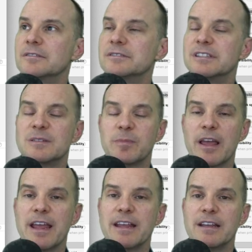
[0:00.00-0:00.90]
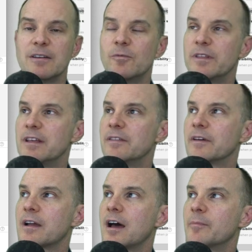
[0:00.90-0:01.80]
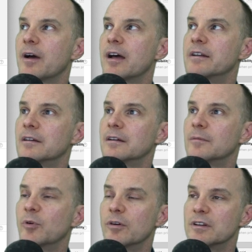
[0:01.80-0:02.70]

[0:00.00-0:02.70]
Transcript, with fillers: displaying within the Kanban board.